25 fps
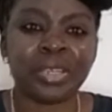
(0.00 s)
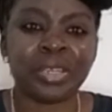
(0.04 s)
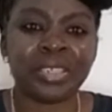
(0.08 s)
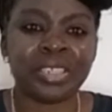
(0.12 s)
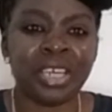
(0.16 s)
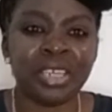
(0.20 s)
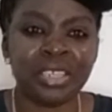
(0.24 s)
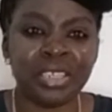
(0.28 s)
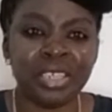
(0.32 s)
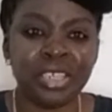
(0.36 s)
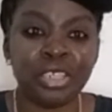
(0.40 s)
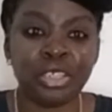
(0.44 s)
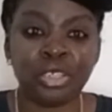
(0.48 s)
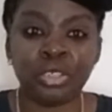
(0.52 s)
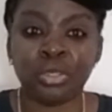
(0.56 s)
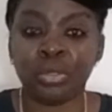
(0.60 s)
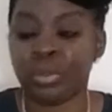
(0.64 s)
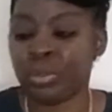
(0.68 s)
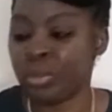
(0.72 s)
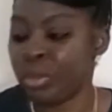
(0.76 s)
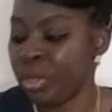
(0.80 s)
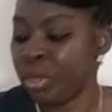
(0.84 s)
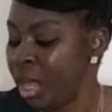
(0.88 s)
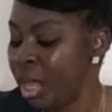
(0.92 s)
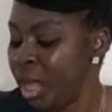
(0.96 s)
an issue?
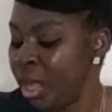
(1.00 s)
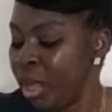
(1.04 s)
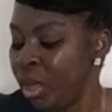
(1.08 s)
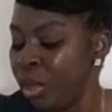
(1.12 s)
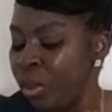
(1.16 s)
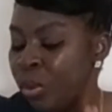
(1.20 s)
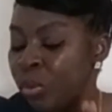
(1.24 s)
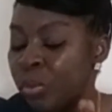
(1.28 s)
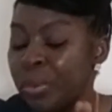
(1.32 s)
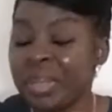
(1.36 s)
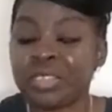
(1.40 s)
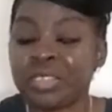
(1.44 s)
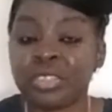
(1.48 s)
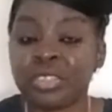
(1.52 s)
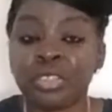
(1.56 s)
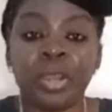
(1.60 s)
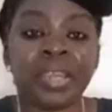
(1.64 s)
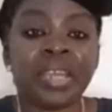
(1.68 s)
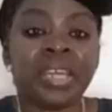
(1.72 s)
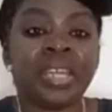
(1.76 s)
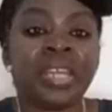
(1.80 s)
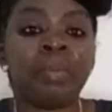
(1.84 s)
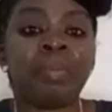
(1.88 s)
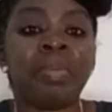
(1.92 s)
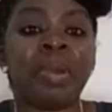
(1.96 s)
We're talking
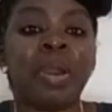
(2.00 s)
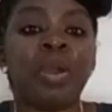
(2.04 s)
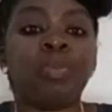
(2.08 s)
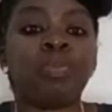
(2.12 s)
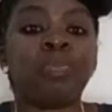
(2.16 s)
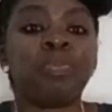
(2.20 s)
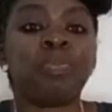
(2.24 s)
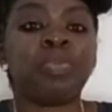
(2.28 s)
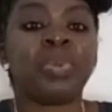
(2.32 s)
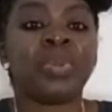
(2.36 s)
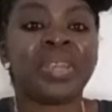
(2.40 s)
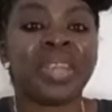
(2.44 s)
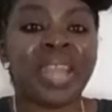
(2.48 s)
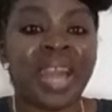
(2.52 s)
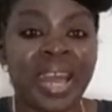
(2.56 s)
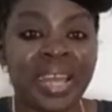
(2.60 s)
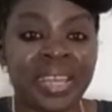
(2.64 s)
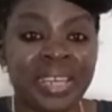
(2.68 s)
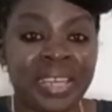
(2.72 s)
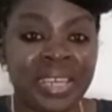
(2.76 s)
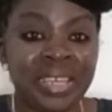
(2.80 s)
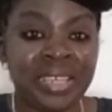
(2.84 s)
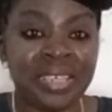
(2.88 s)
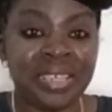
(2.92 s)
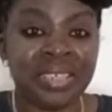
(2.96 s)
about
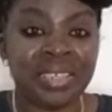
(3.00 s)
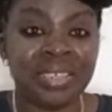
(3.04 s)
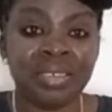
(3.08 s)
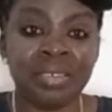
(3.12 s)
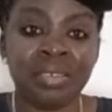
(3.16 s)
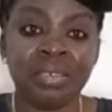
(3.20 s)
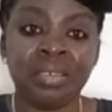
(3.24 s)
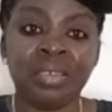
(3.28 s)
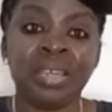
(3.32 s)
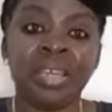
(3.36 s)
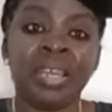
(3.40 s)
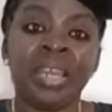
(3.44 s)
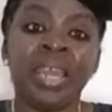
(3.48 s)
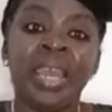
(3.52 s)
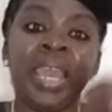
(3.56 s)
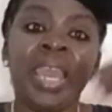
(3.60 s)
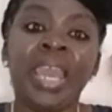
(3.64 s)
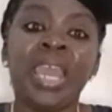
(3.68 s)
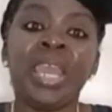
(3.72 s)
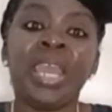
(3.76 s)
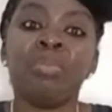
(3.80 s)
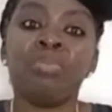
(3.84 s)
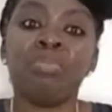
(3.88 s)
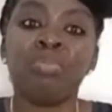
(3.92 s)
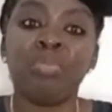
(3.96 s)
planning a
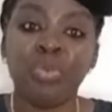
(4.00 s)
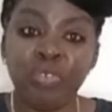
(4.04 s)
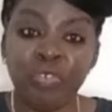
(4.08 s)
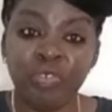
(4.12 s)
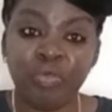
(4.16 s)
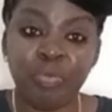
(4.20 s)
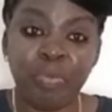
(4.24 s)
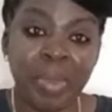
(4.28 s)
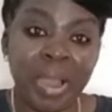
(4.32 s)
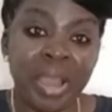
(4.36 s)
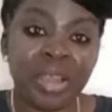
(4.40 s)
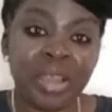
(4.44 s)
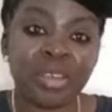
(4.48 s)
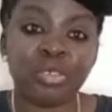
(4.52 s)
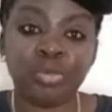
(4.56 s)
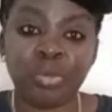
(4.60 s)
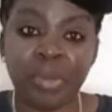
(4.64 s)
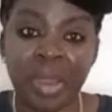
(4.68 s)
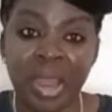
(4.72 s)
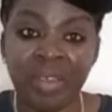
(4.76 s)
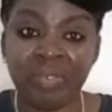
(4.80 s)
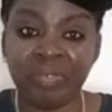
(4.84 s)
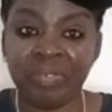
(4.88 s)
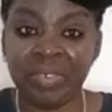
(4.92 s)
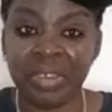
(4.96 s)
move back to
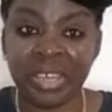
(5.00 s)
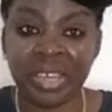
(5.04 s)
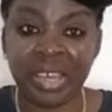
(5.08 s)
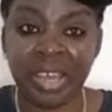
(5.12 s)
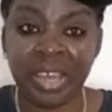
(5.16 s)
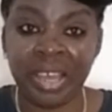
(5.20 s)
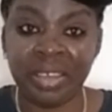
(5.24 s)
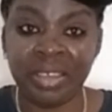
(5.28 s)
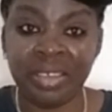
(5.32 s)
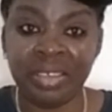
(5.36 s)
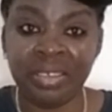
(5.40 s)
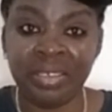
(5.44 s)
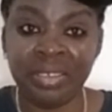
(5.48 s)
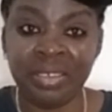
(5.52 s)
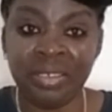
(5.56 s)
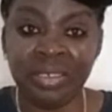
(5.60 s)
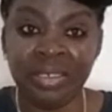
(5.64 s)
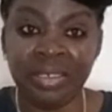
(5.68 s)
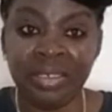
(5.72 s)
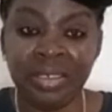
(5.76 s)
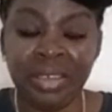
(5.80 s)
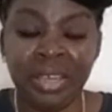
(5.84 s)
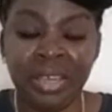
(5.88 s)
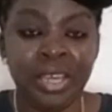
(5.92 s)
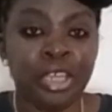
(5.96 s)
Africa.
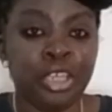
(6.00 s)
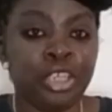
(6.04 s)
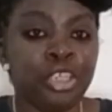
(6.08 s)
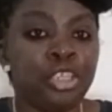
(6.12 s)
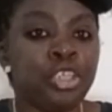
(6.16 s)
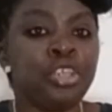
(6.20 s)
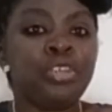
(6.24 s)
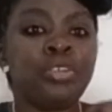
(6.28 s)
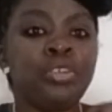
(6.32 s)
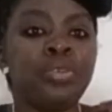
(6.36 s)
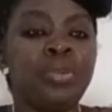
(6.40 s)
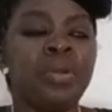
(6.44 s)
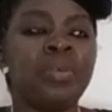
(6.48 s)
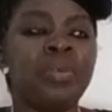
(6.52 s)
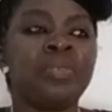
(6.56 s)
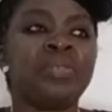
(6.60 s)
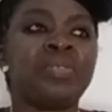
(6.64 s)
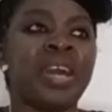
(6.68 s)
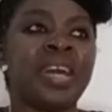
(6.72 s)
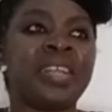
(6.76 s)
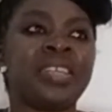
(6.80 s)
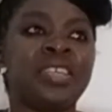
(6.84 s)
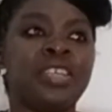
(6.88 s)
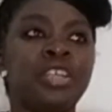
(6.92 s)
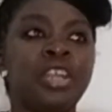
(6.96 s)
Do you know
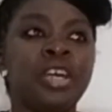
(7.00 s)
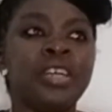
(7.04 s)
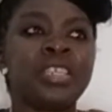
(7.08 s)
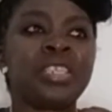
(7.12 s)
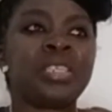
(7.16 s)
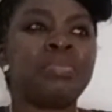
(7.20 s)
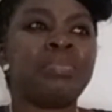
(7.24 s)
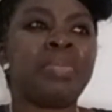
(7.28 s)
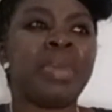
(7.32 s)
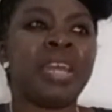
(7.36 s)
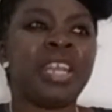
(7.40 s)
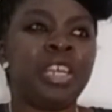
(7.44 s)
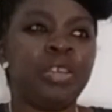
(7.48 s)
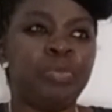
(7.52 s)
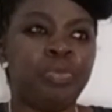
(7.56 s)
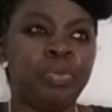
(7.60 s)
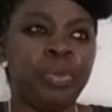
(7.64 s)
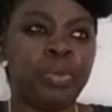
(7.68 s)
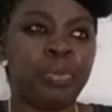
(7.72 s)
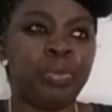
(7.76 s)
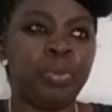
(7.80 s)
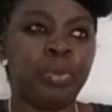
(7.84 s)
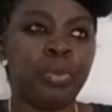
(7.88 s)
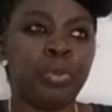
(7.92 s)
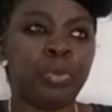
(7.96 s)
that not many
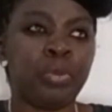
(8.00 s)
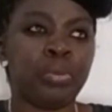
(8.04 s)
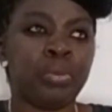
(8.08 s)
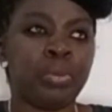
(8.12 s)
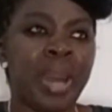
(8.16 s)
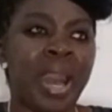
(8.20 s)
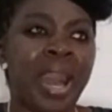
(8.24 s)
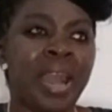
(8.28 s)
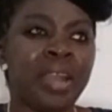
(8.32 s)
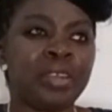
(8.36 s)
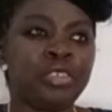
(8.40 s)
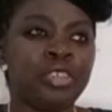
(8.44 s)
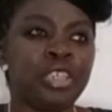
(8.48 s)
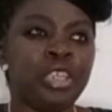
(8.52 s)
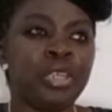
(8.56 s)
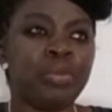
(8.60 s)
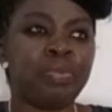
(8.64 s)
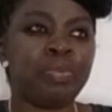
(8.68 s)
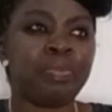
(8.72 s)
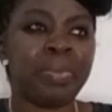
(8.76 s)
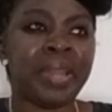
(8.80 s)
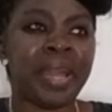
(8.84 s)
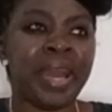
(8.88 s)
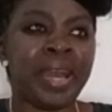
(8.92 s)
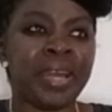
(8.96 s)
people actually
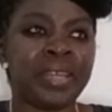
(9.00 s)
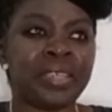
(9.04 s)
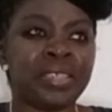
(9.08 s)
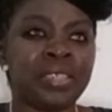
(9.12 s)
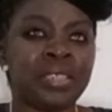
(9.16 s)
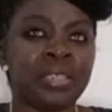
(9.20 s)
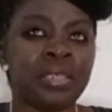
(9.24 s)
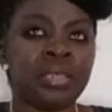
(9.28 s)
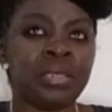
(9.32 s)
planned